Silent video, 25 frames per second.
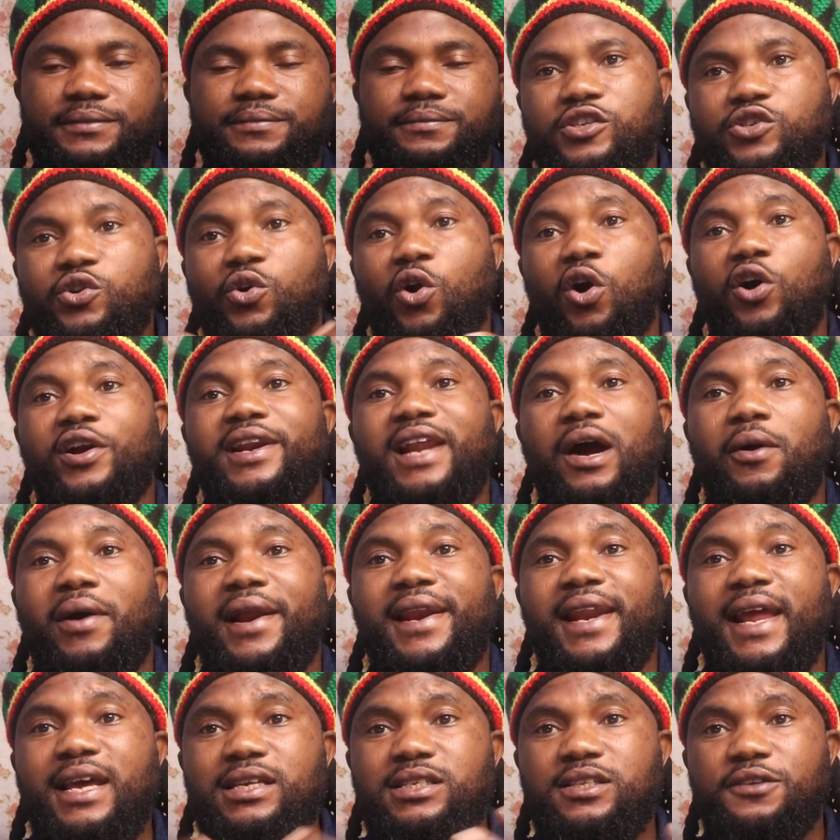So on our
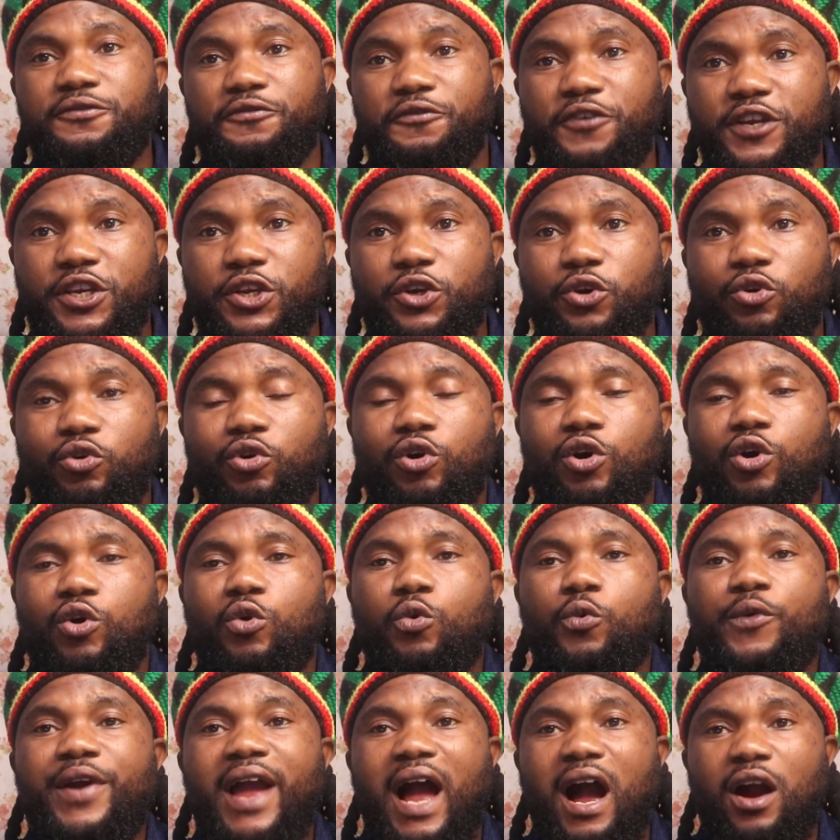next video,
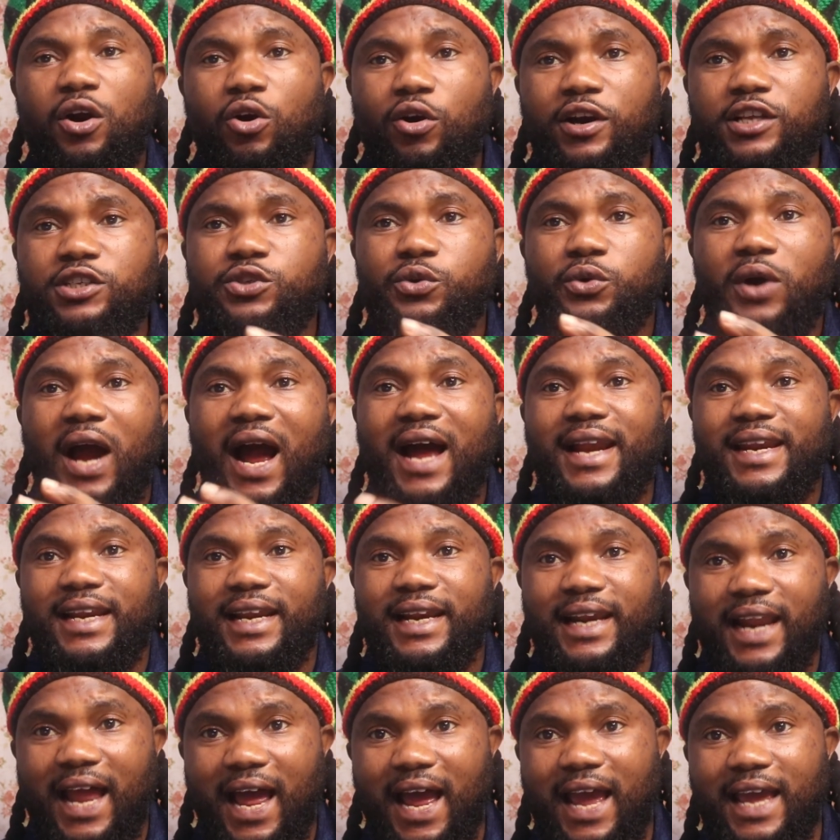we are going to
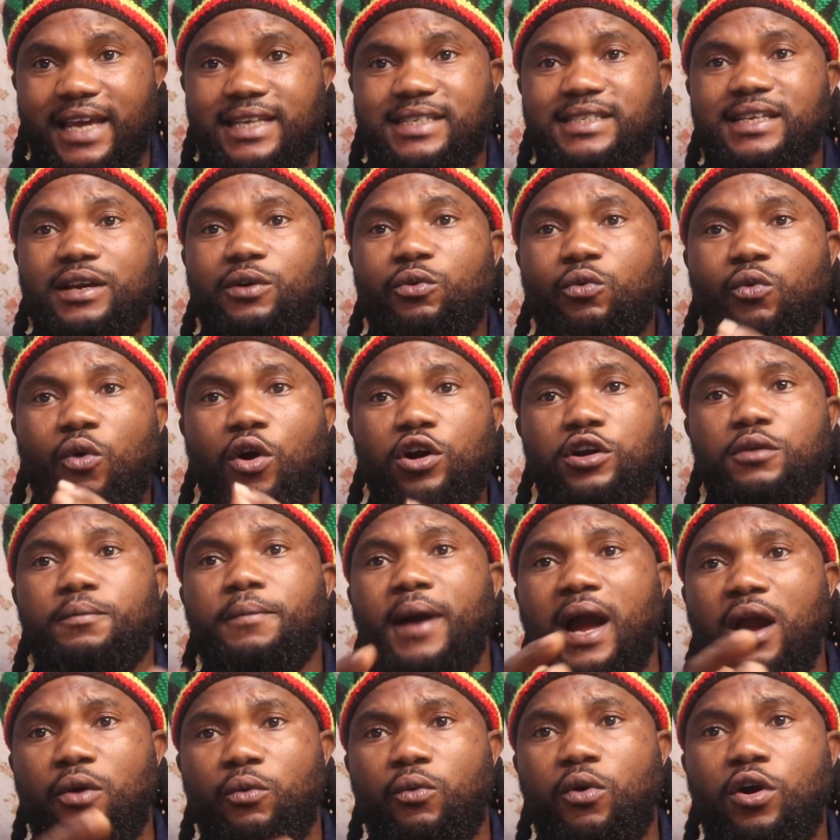analyze one
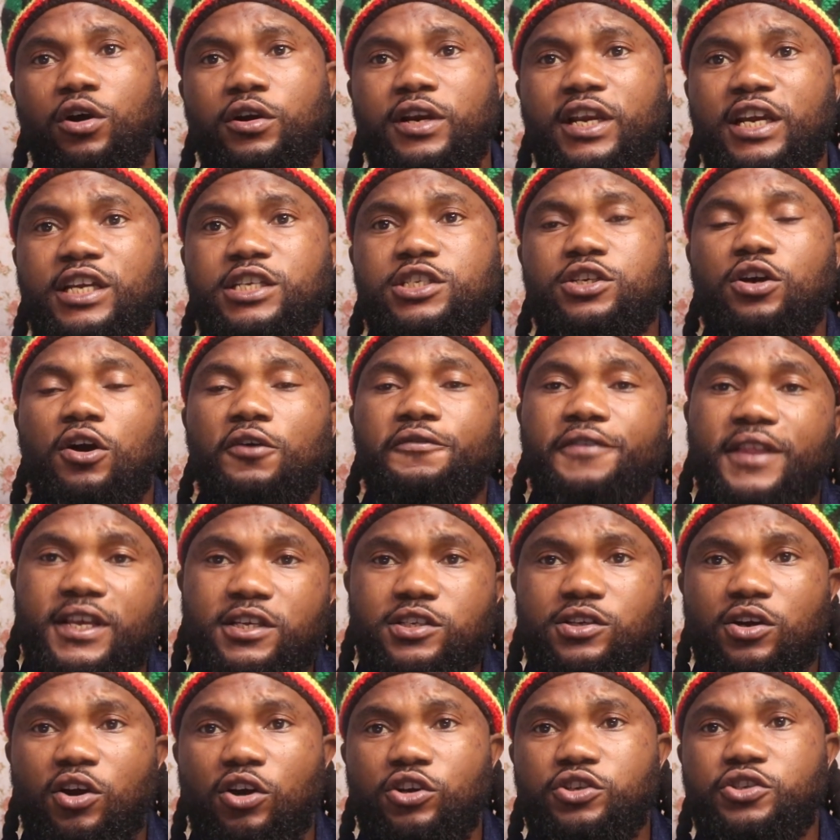by one each of
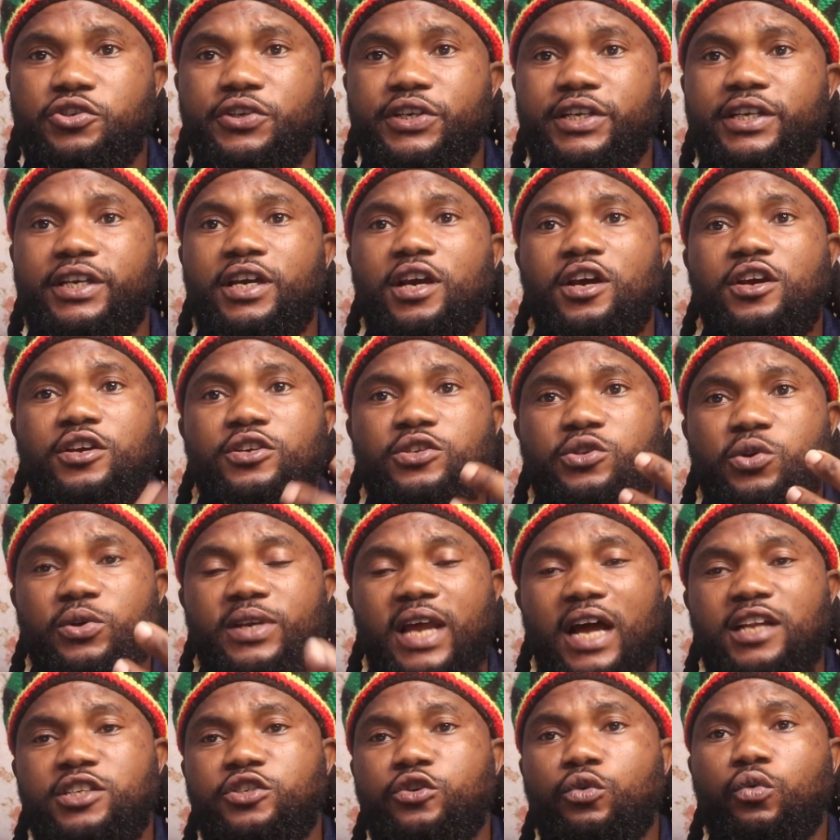these countries so
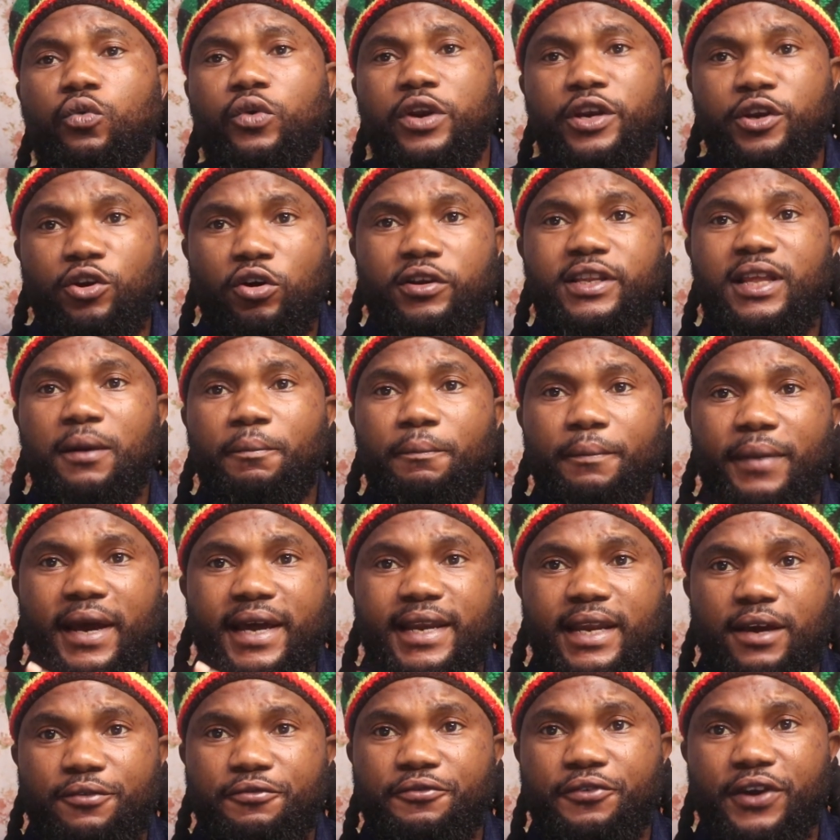that you will know the
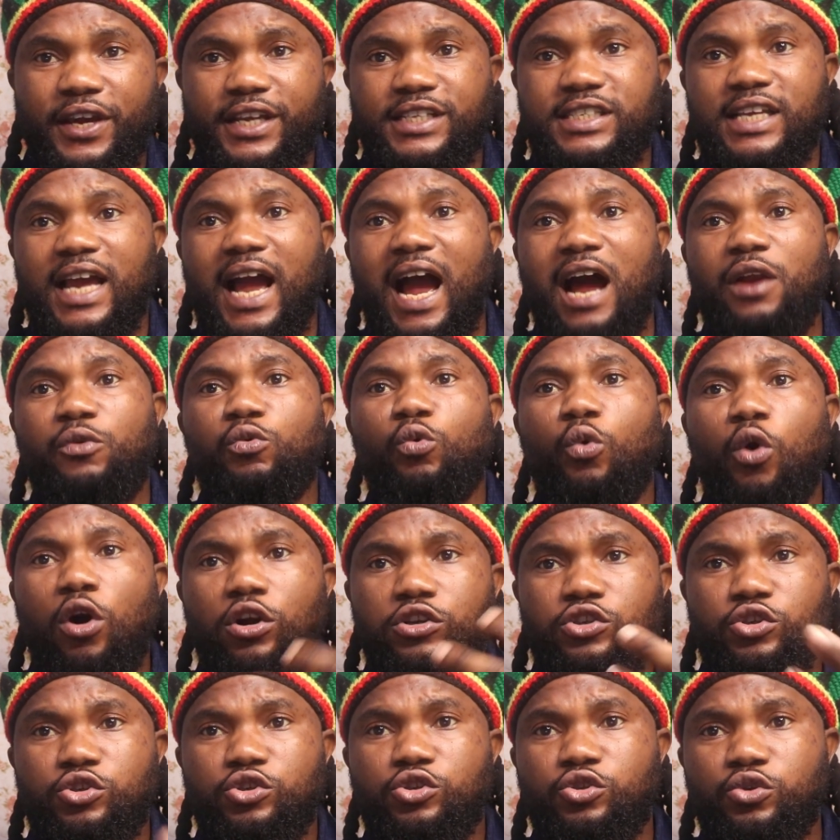benefits and
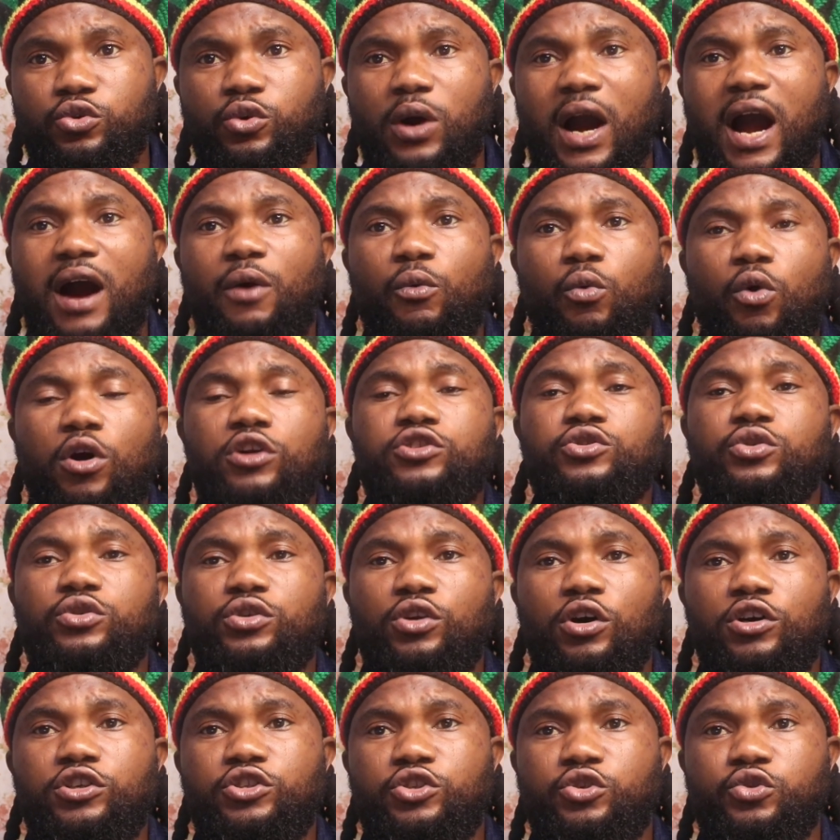what to do and what to
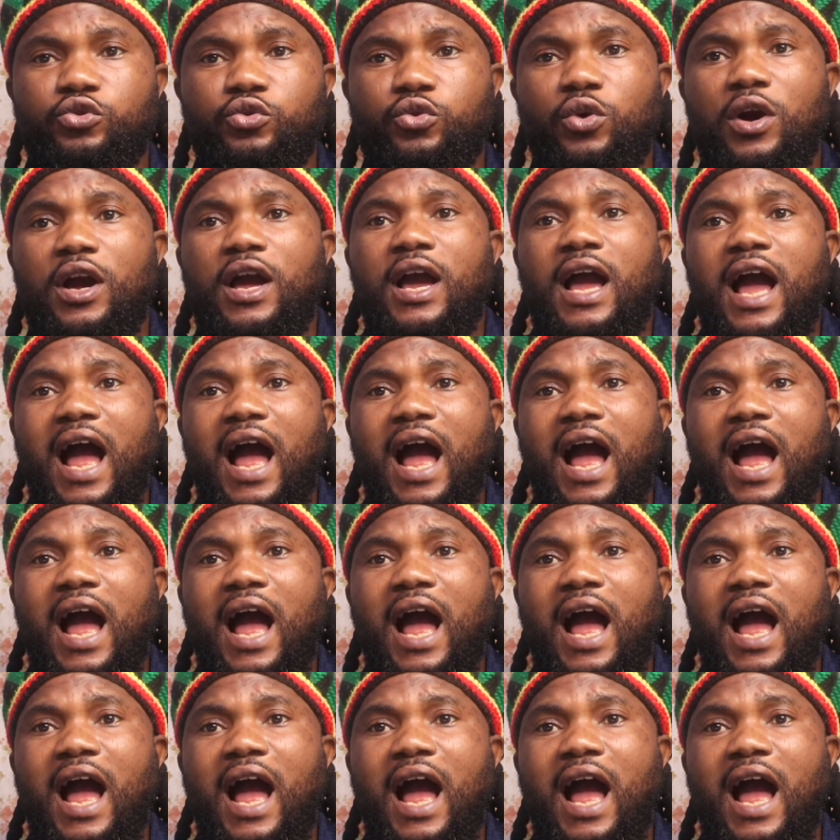not do,